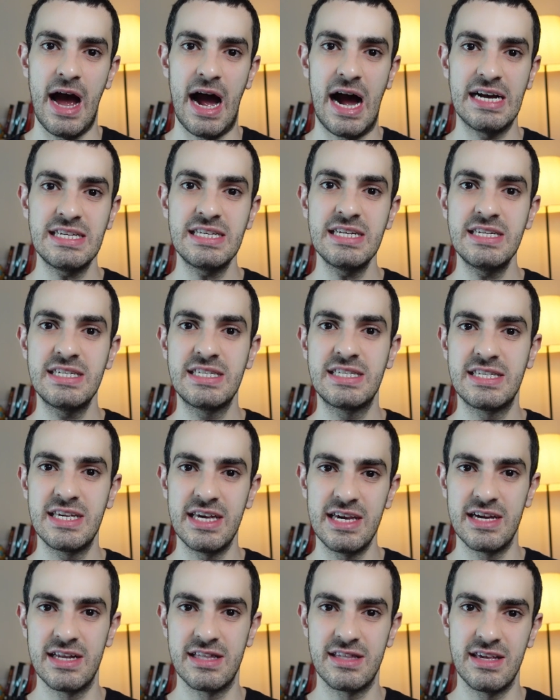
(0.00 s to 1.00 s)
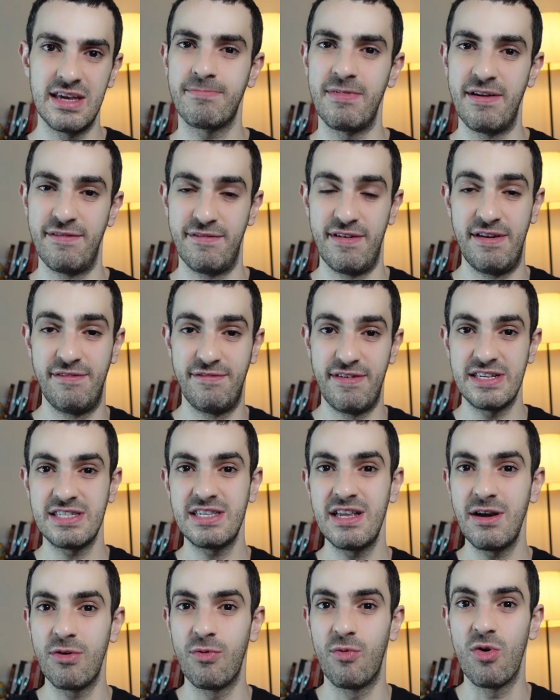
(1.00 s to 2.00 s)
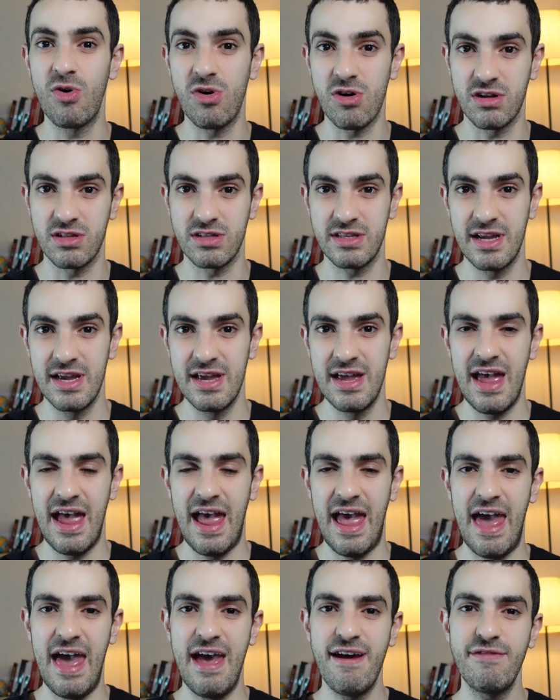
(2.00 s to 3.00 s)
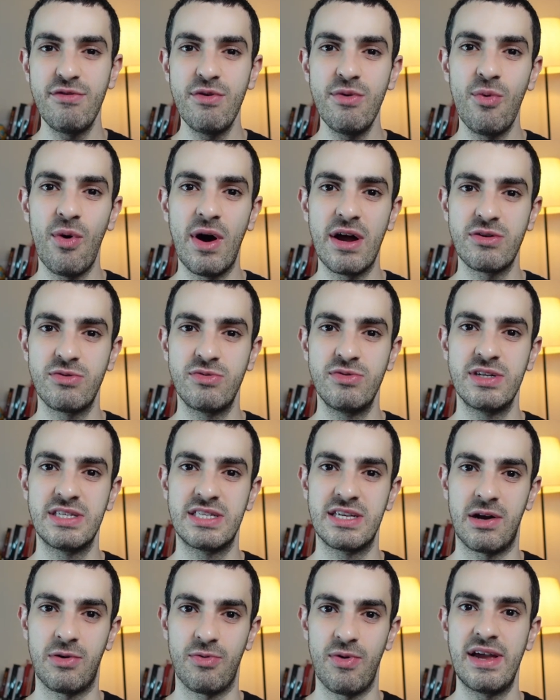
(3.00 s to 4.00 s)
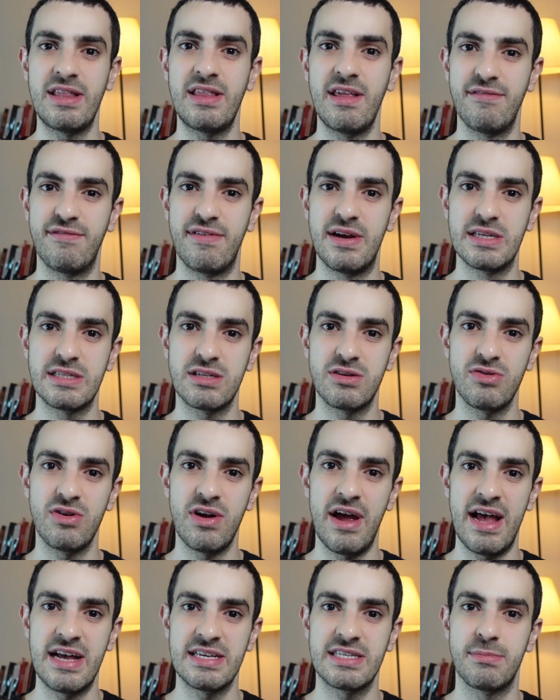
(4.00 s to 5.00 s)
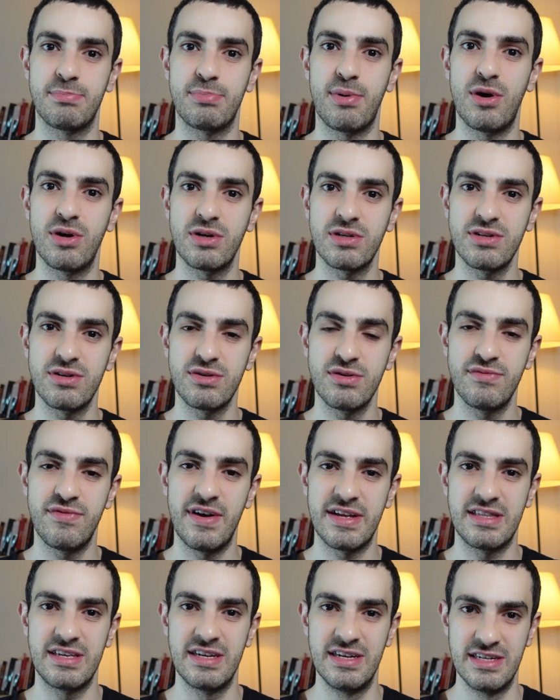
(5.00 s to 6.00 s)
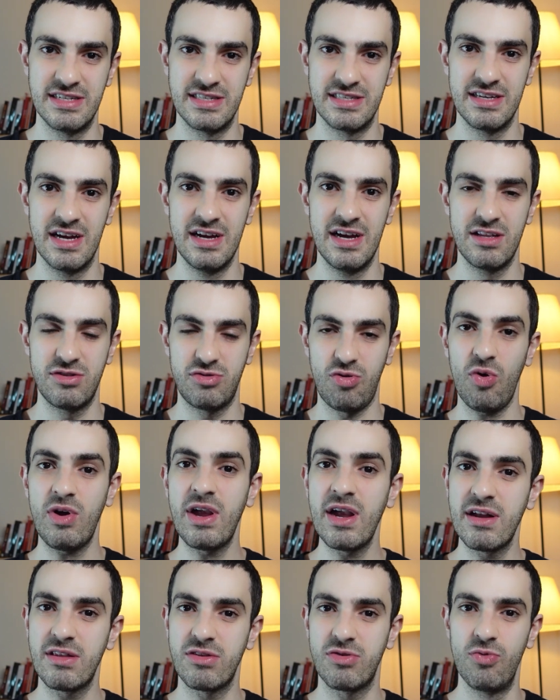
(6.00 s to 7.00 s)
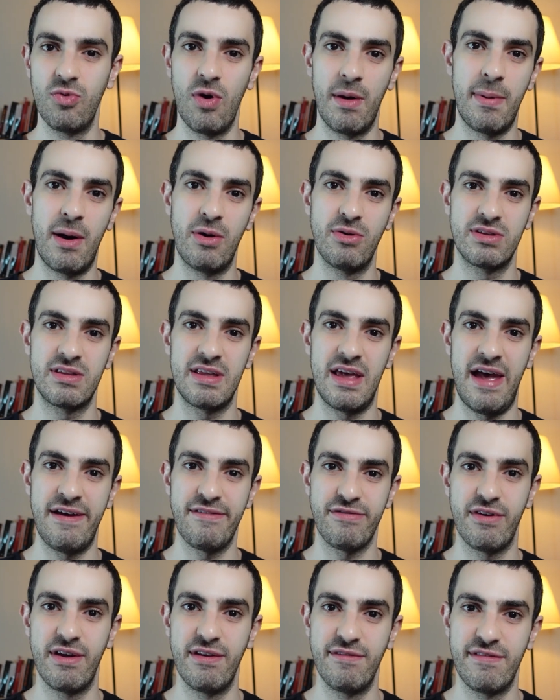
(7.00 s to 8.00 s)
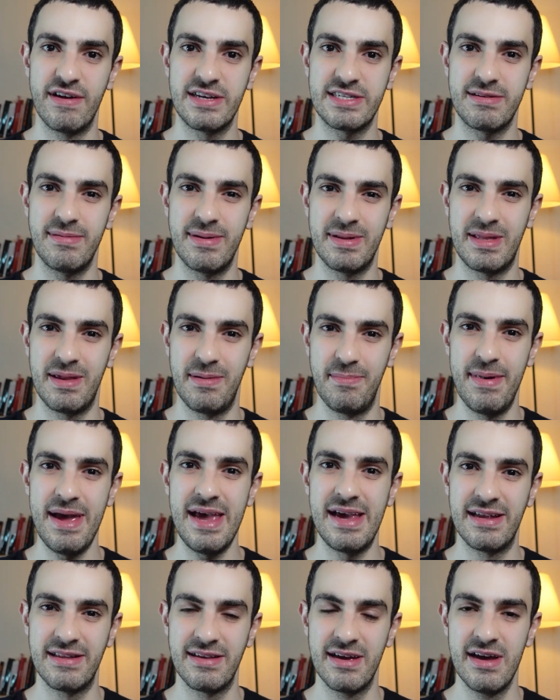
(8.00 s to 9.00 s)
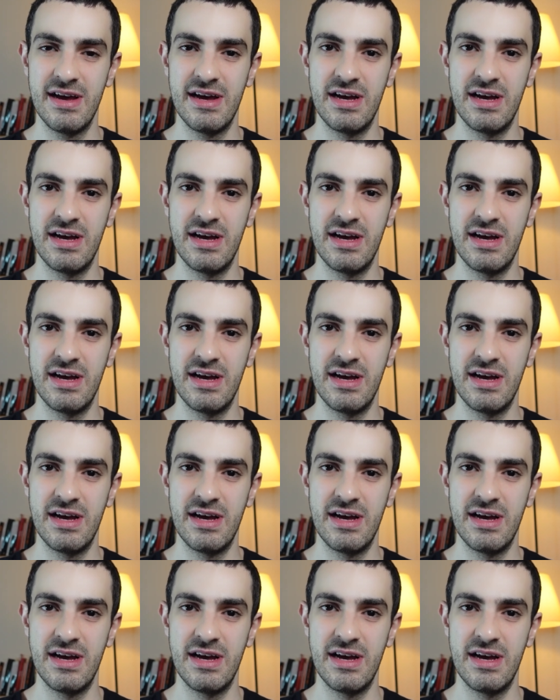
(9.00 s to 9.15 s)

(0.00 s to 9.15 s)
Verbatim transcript: as I see it in the investing world, everyone who is a great investor has a partner that he is talking to about every investment he made.